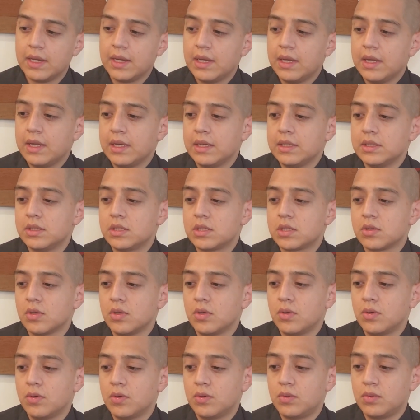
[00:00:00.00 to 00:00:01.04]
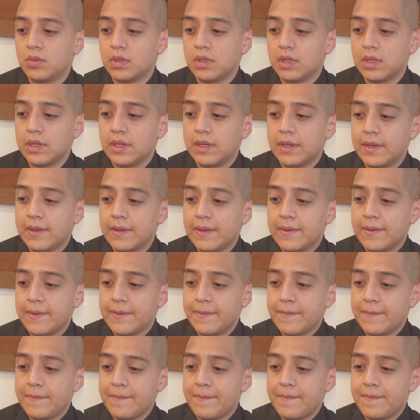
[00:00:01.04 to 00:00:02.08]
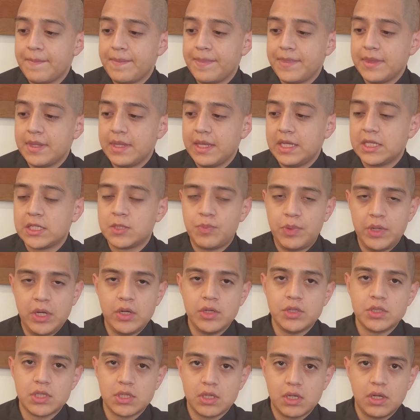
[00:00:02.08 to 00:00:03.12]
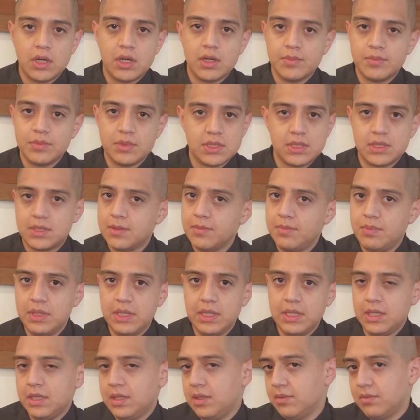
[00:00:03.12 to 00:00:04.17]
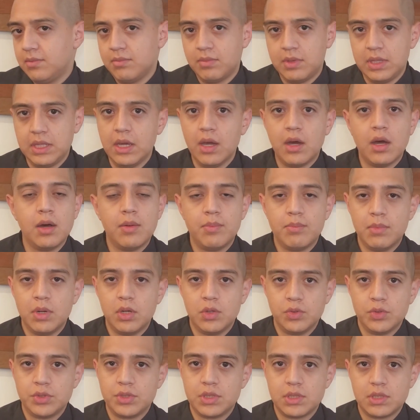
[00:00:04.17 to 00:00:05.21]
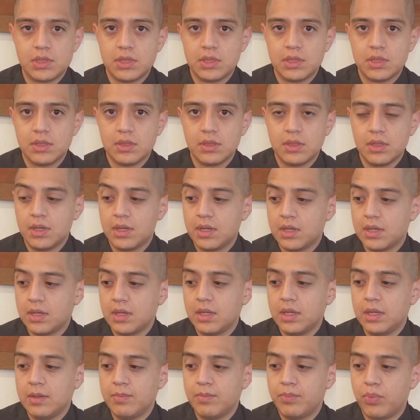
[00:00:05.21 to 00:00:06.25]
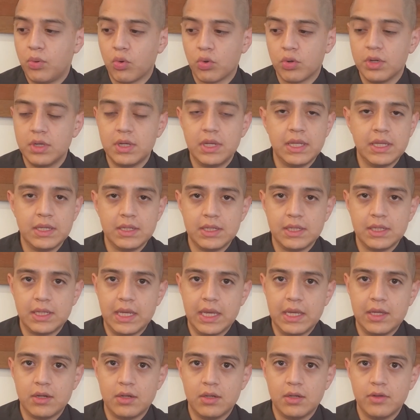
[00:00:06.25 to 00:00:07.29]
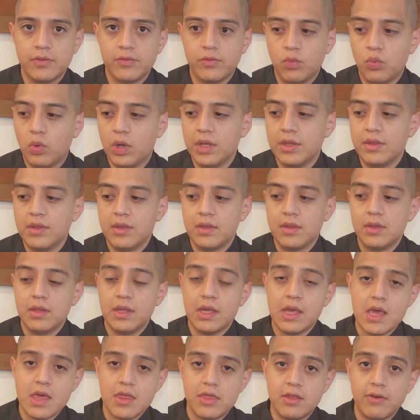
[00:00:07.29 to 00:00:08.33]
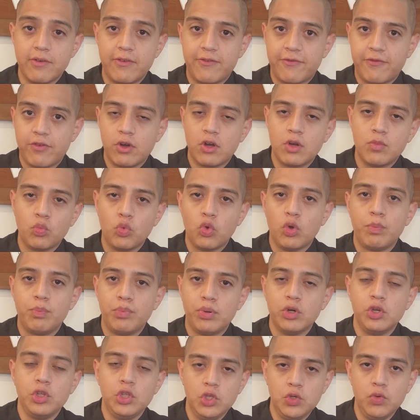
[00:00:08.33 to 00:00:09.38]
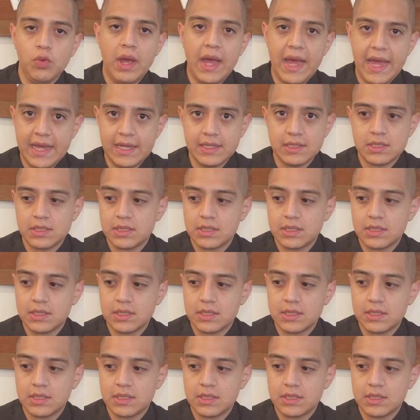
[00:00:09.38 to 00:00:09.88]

And so experience comes to be the utmost important indicator of what the firm will put you as.